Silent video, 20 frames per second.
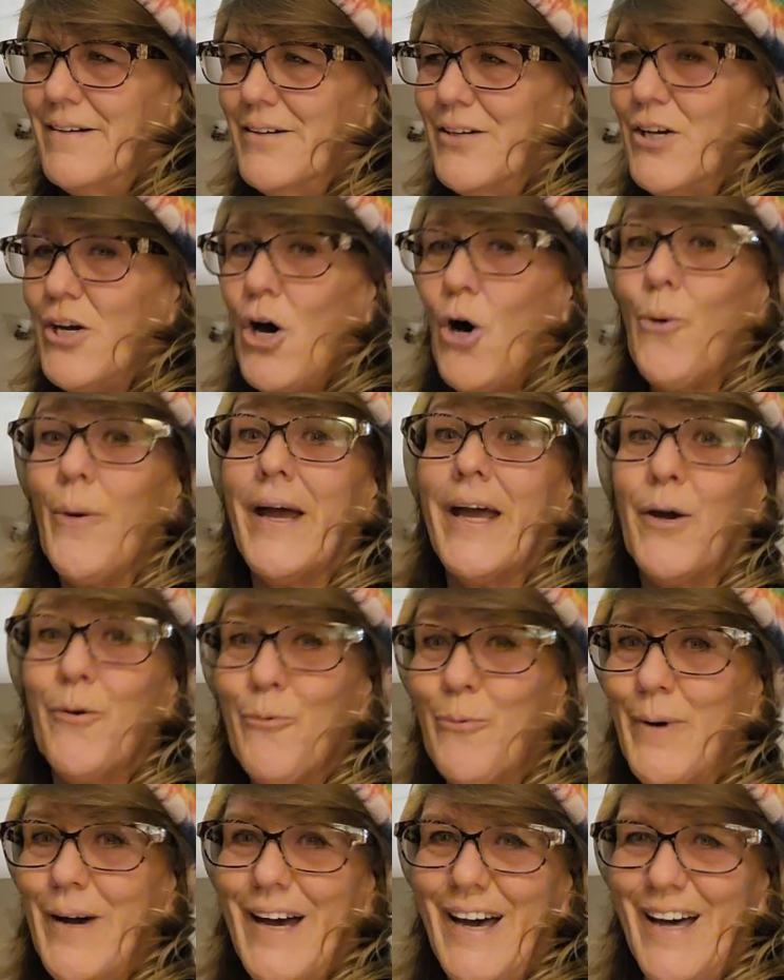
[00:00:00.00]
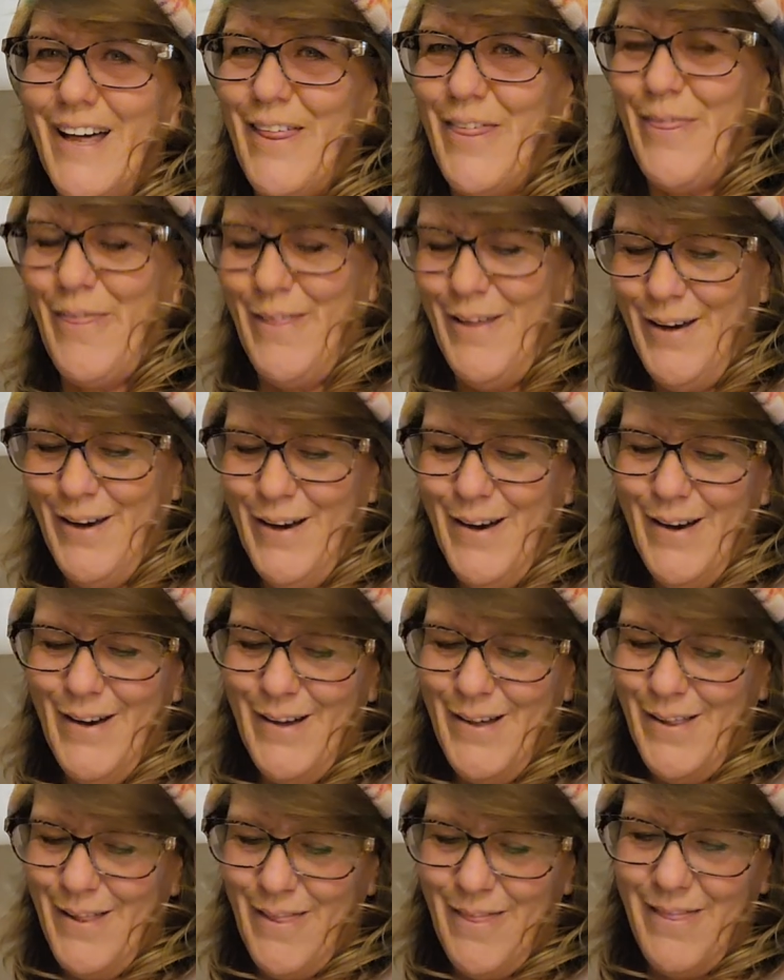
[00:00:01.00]
going with
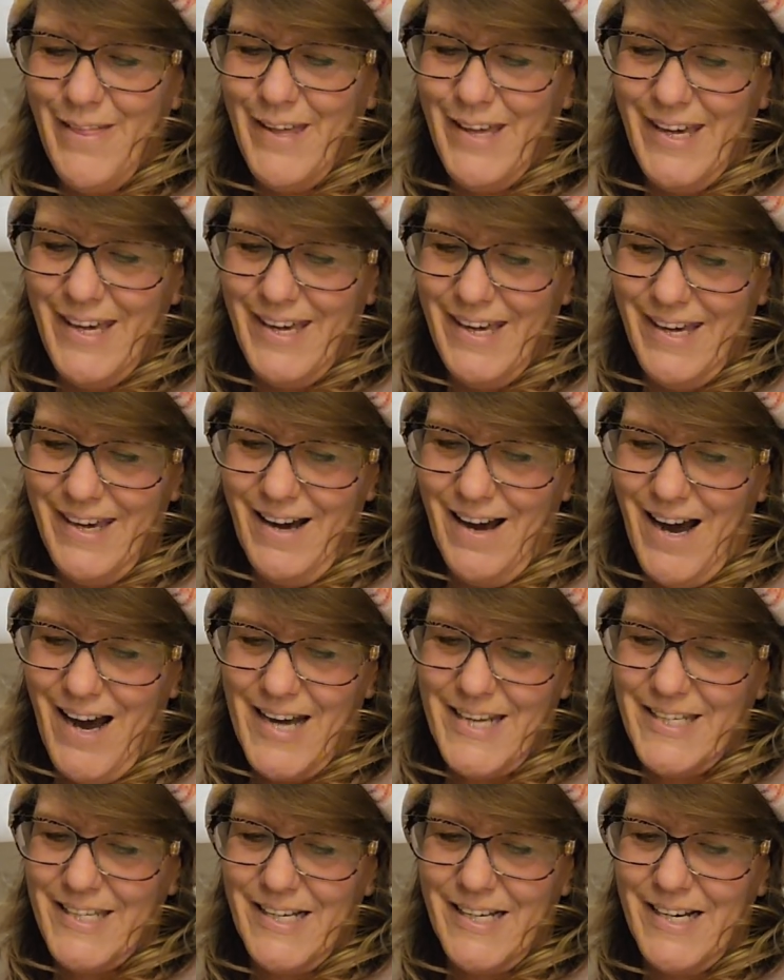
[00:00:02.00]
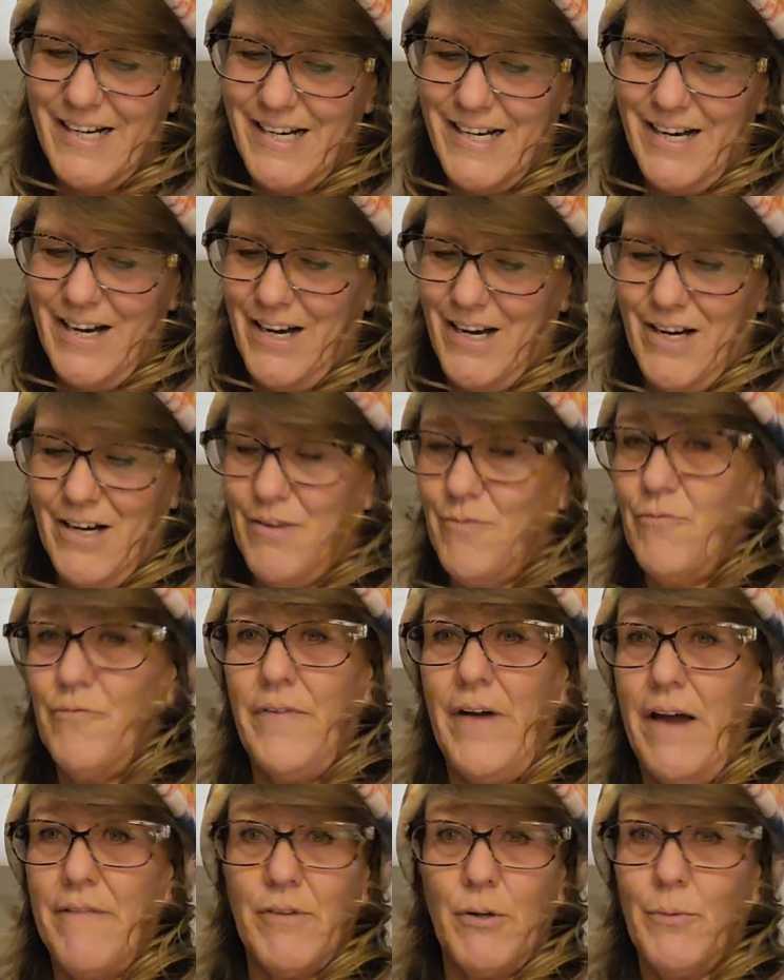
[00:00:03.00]
the idea of
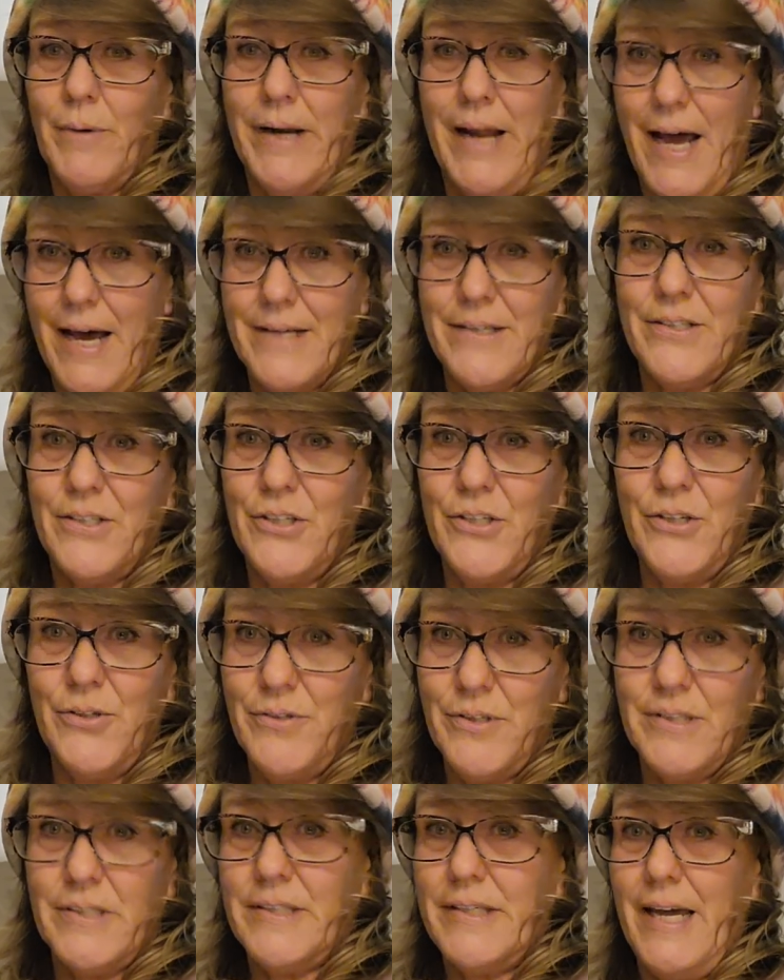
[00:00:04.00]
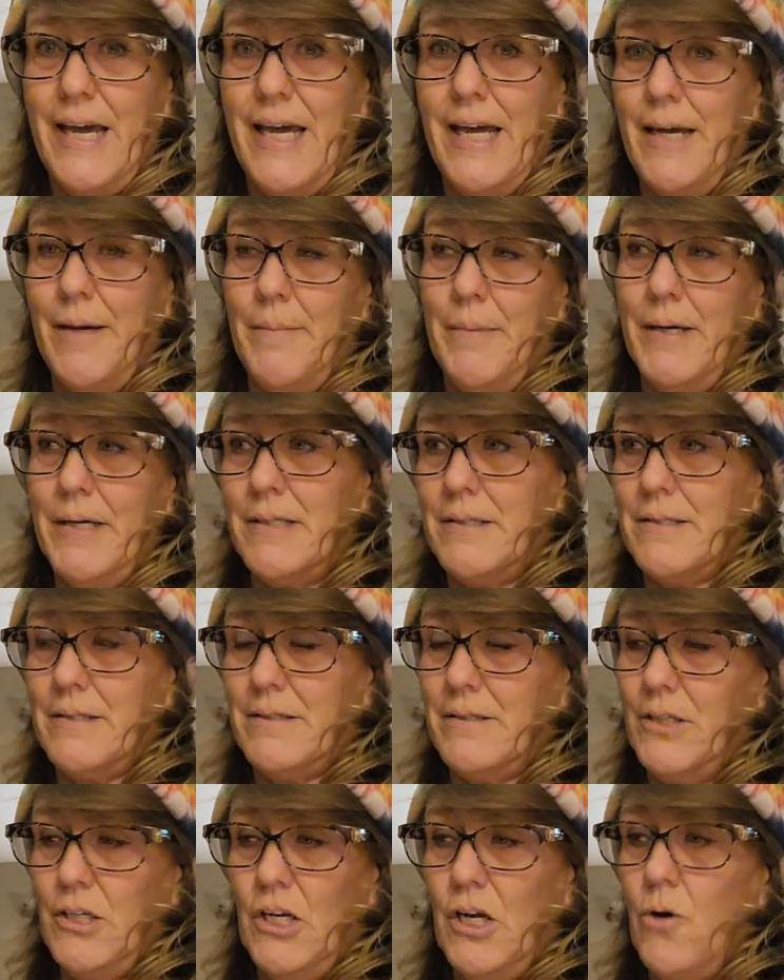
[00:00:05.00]
everyone has to do the same.
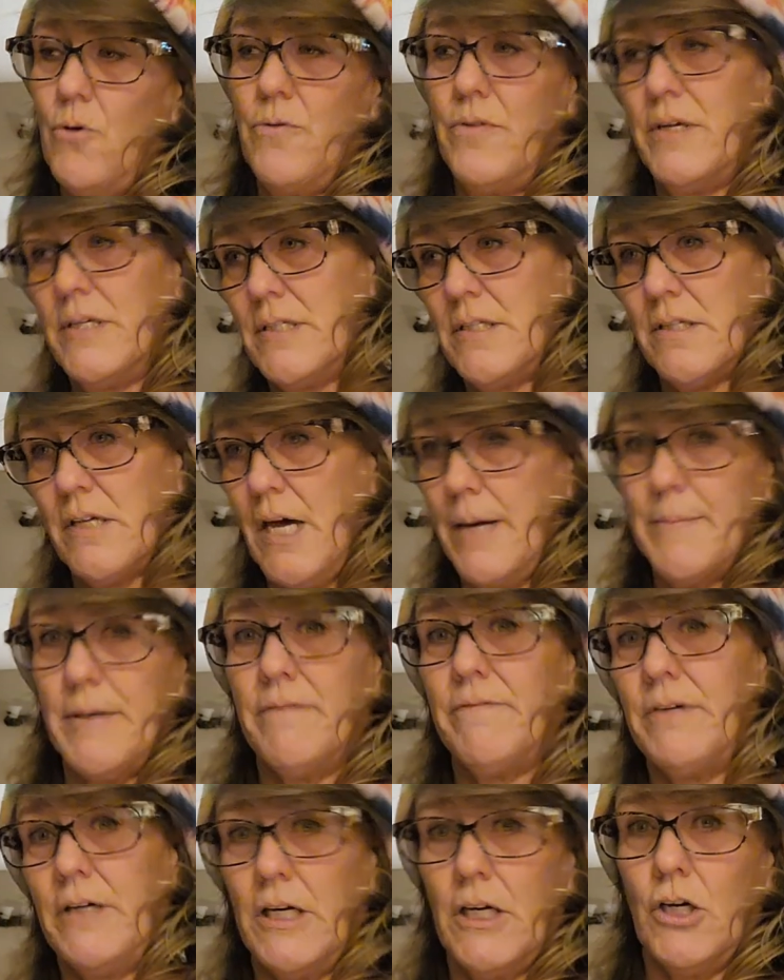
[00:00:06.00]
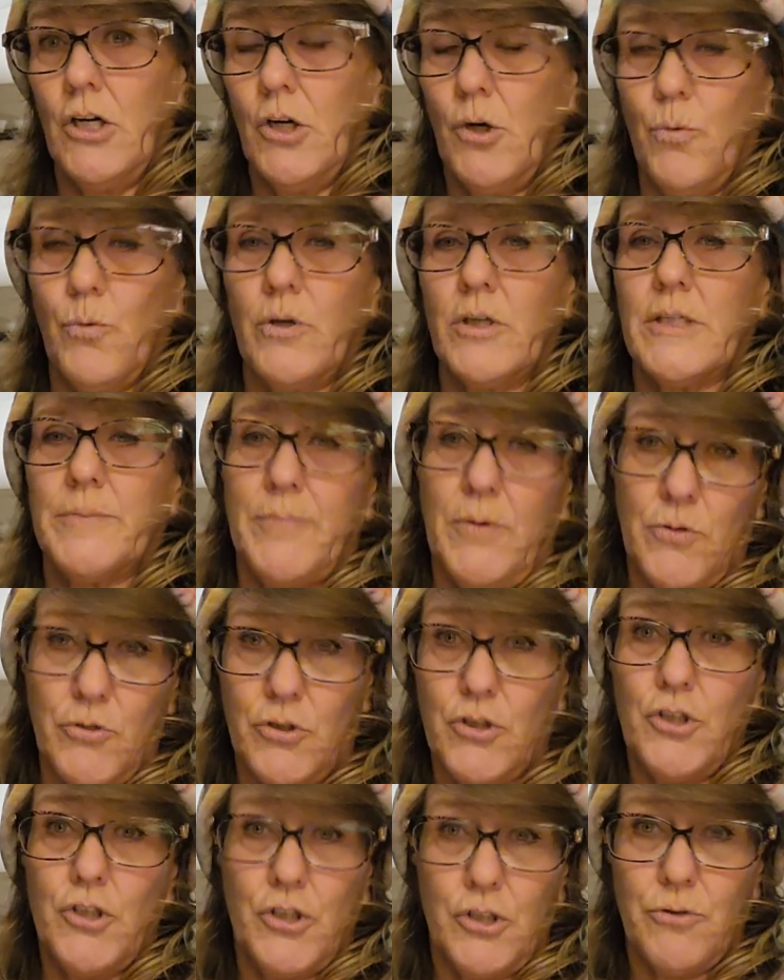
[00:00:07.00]
It's, you know, this time of year we're supposed
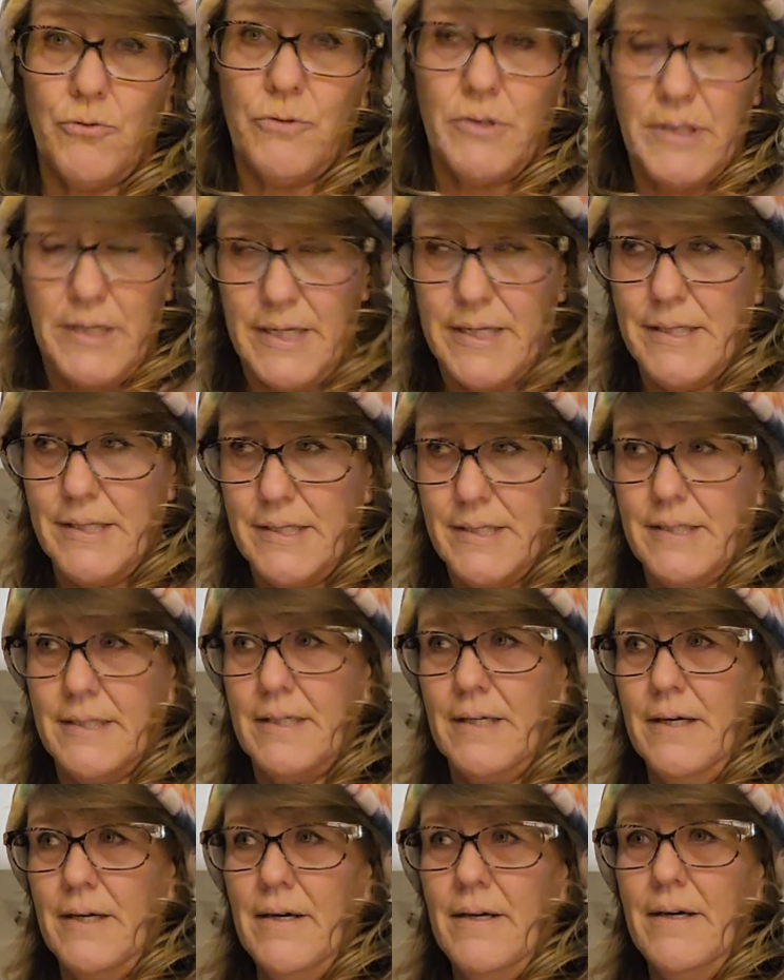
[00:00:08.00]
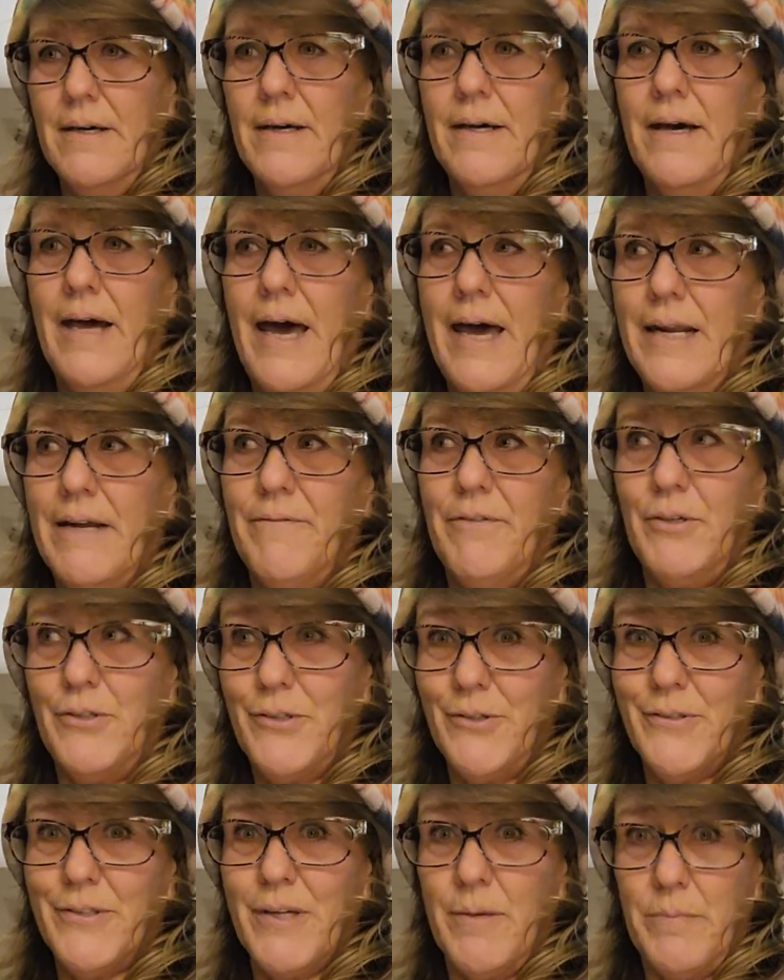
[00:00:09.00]
to do this, and if you
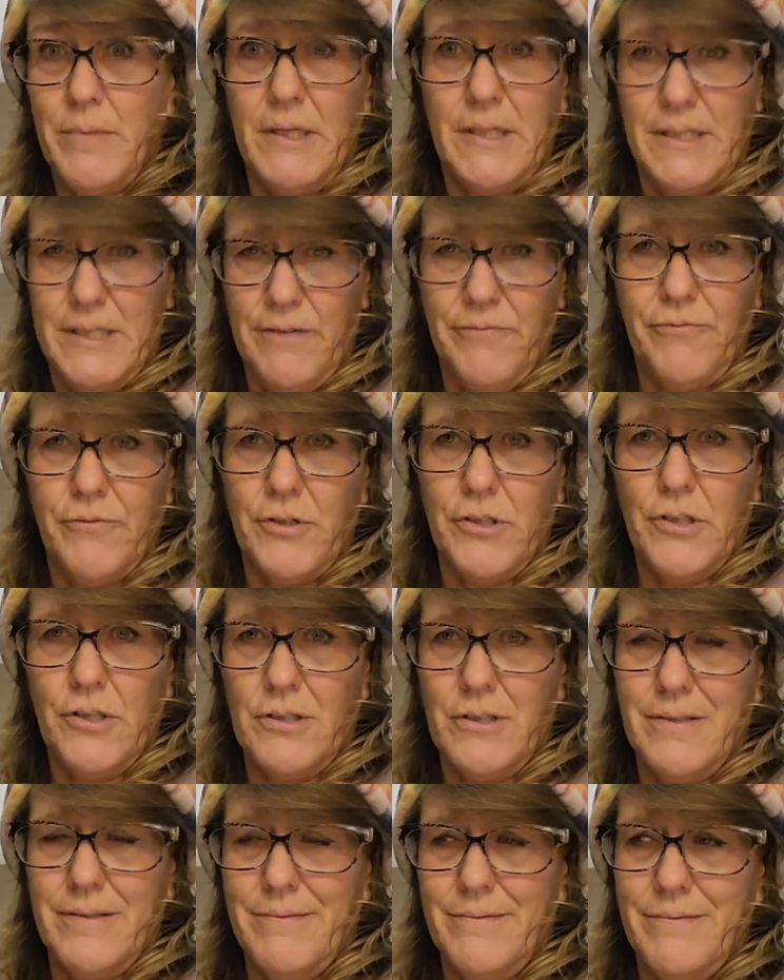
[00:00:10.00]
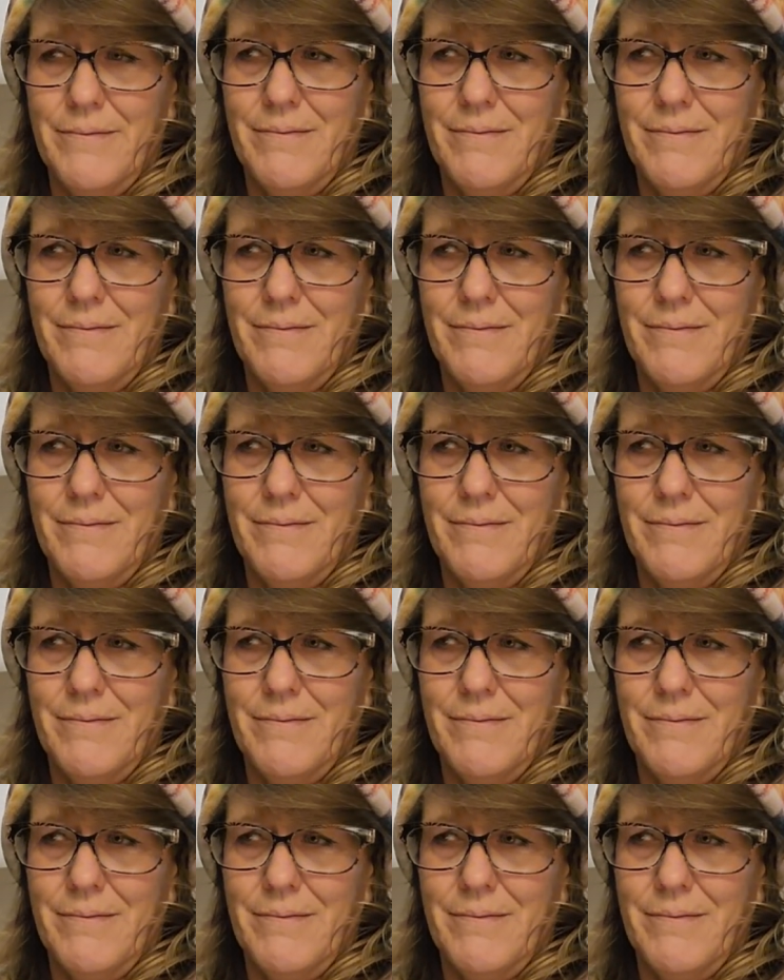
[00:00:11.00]
do something different,